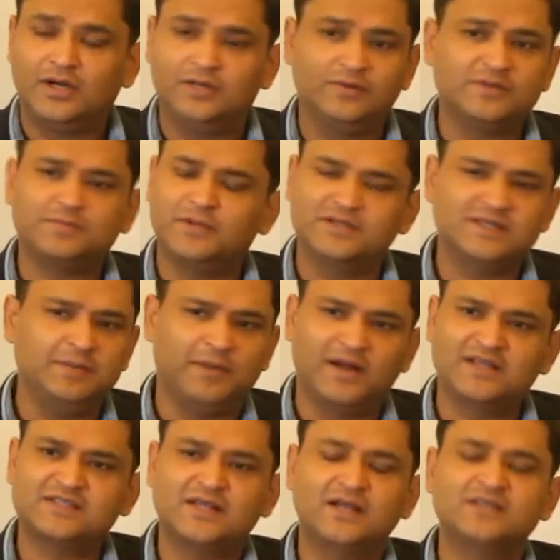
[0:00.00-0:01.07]
Otherwise, see,
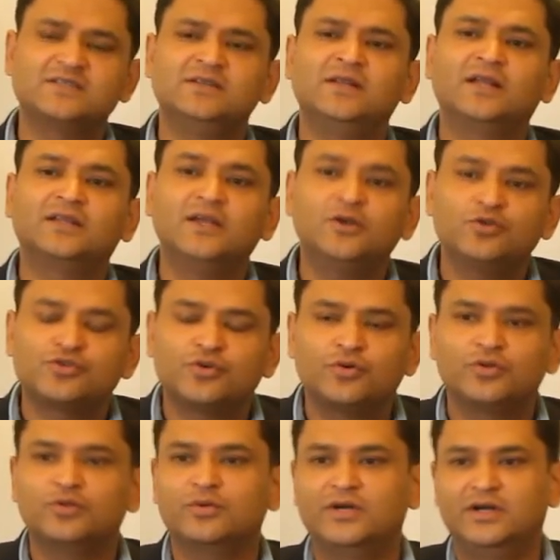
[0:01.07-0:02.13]
Pakistan has nothing to show
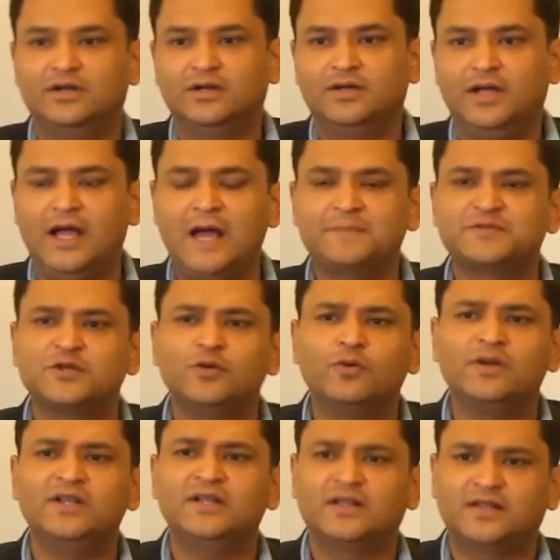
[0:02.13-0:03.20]
to the world.
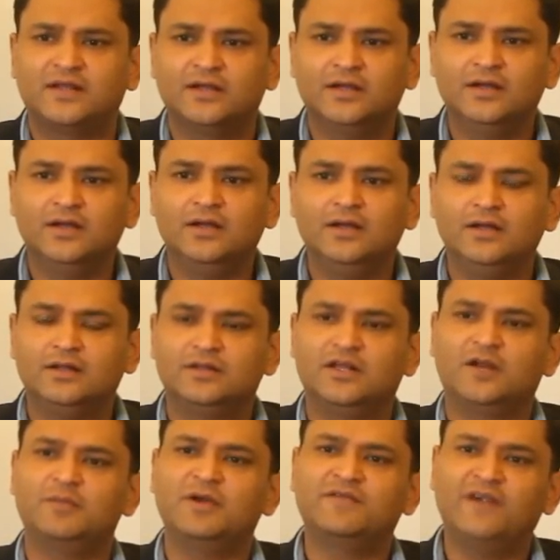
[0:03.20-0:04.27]
Absolutely nothing.
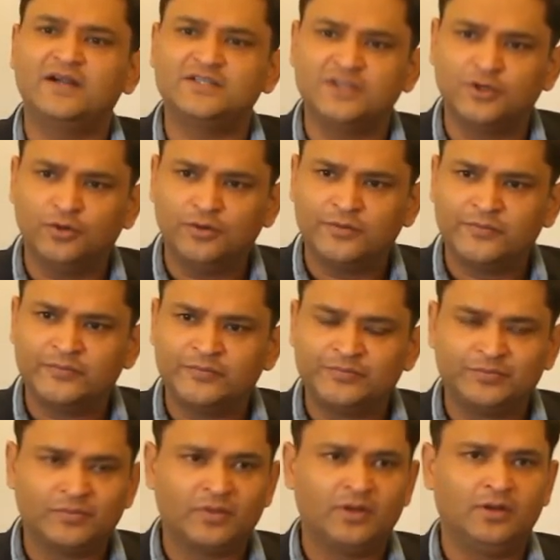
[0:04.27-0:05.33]
They're a big fat zero.
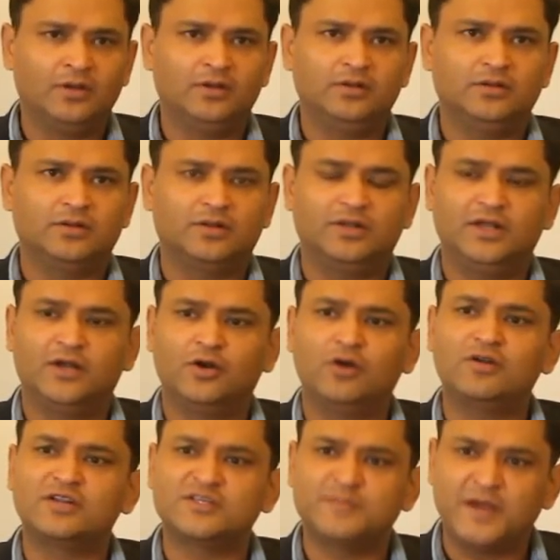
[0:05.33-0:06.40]
They are
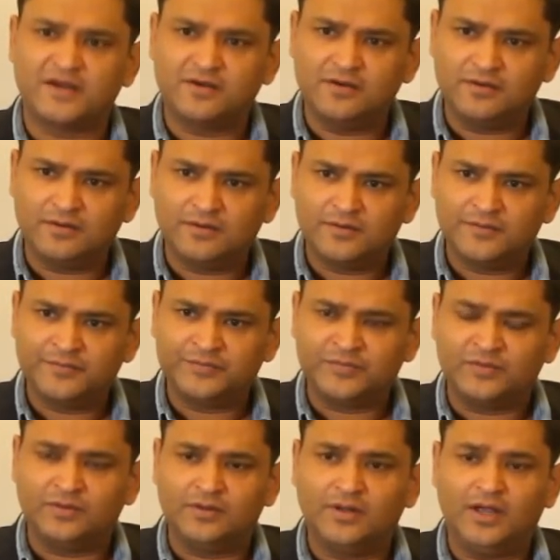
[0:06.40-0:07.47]
not respected.
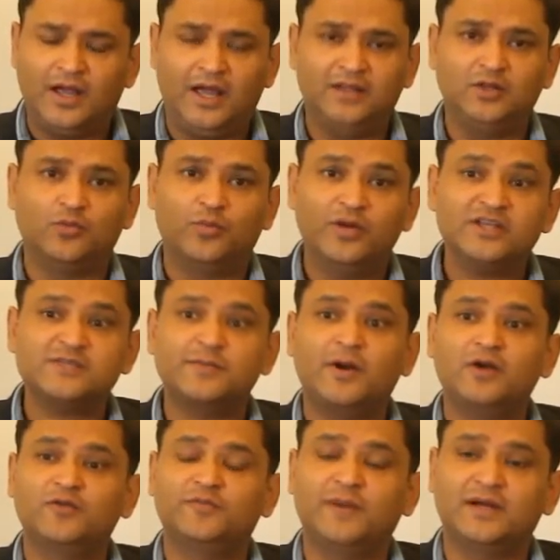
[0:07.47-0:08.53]
And the worst
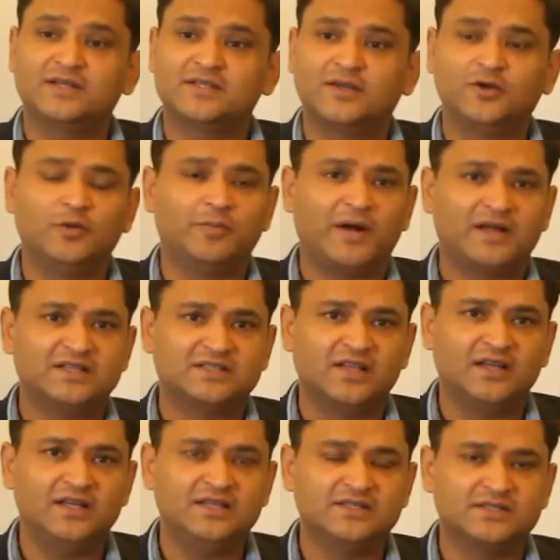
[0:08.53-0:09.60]
part of Pakistan, you know,
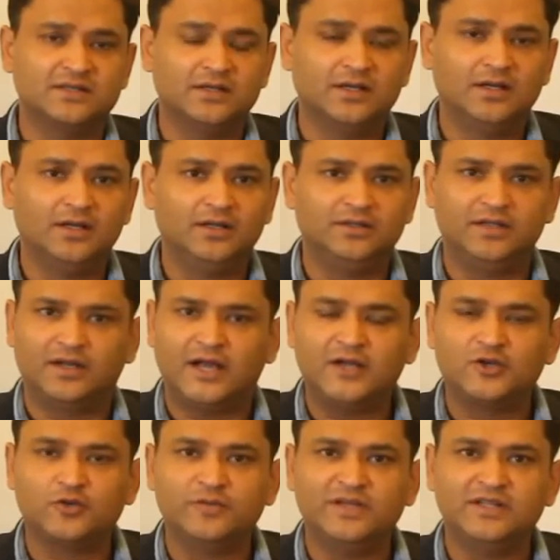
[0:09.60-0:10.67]
Pakistanis, they
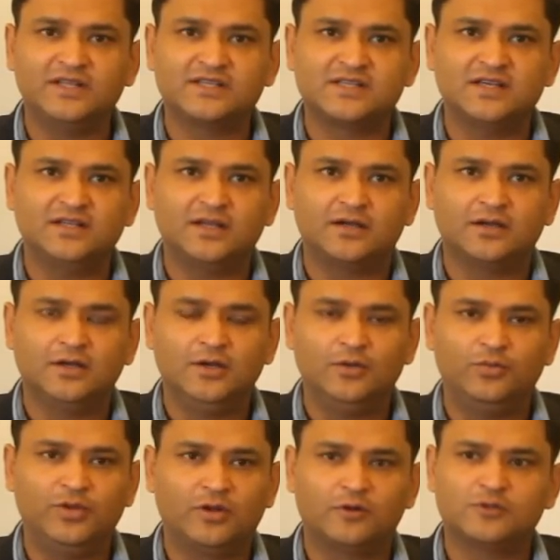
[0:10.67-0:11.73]
write to me, they say that
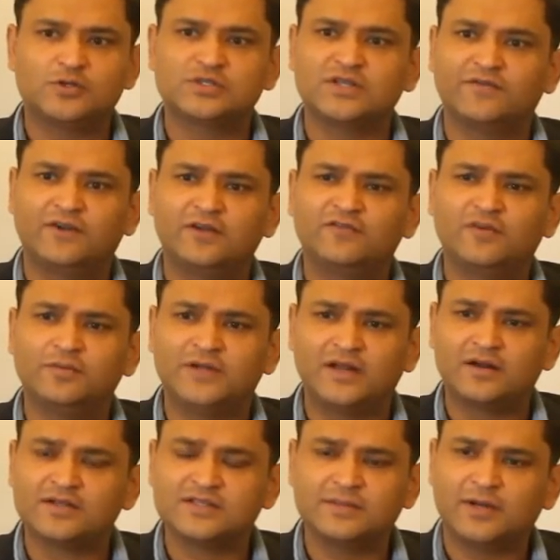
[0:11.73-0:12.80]
we are also suffering from
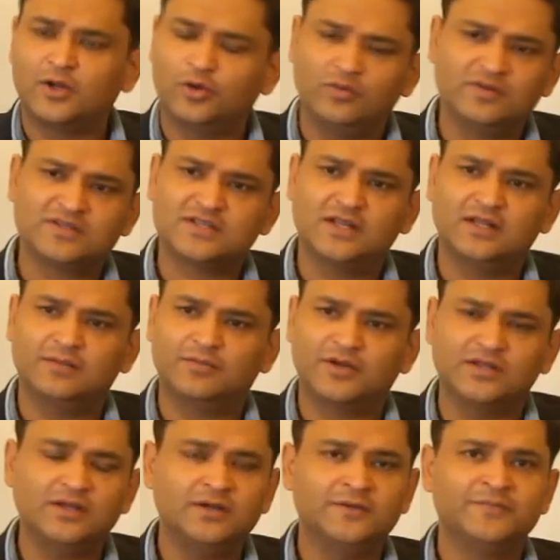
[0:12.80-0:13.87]
terrorism. And I always tell them,
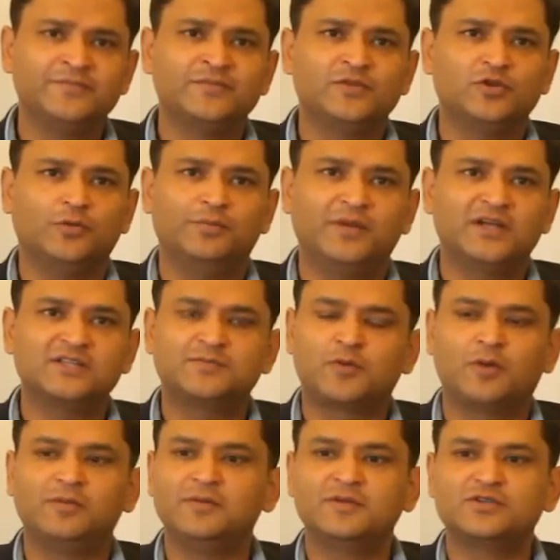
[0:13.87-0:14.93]
brother, your biggest
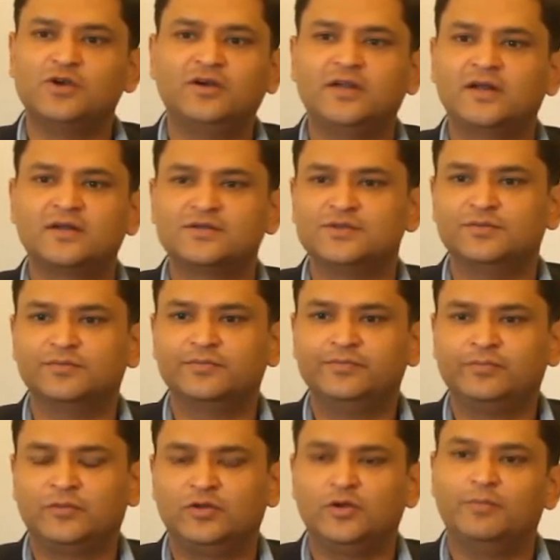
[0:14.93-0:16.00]
problem is not terrorism.
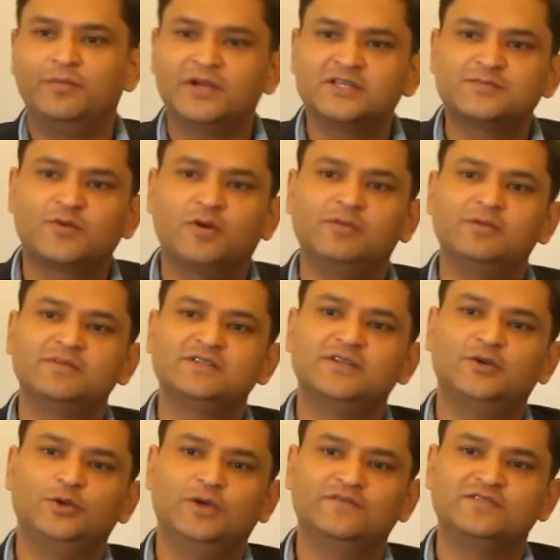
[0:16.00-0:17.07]
Your biggest problem is
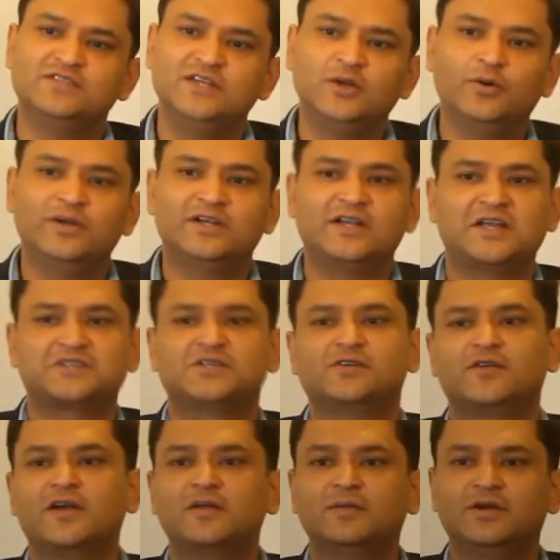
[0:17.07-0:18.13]
that you have zero
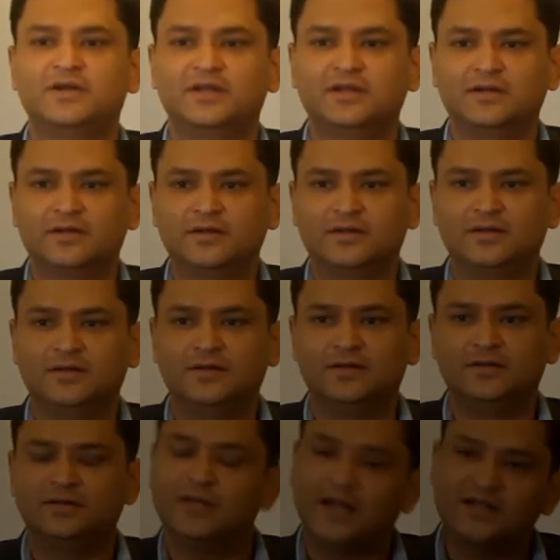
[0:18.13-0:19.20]
international credibility.
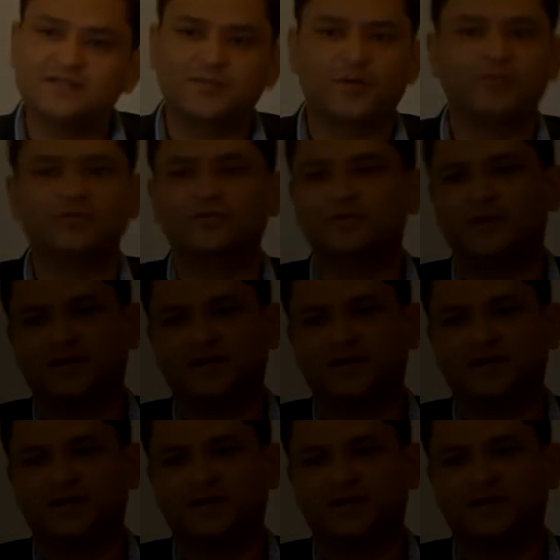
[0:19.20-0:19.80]
That is the problem in